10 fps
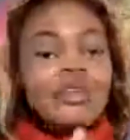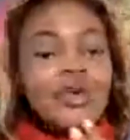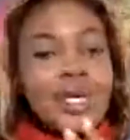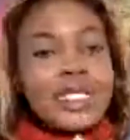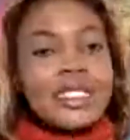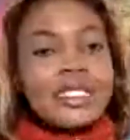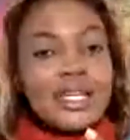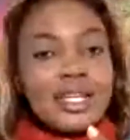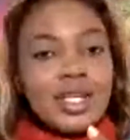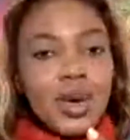So when
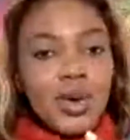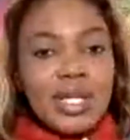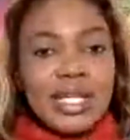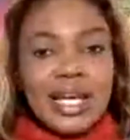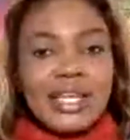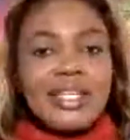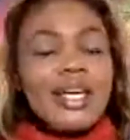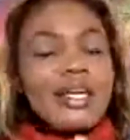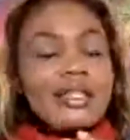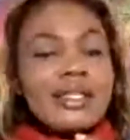selling online,
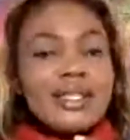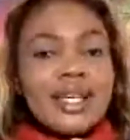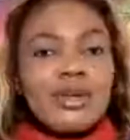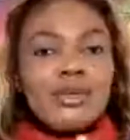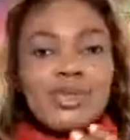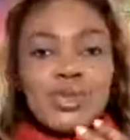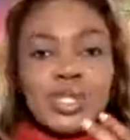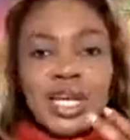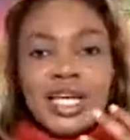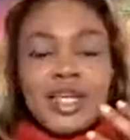sell
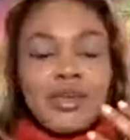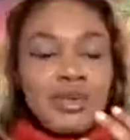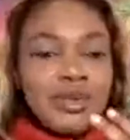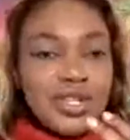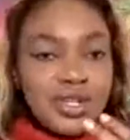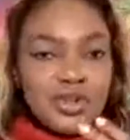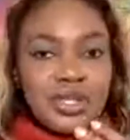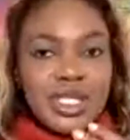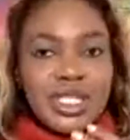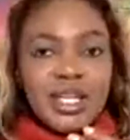to their
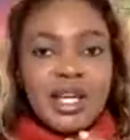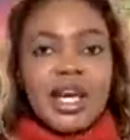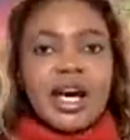emotions.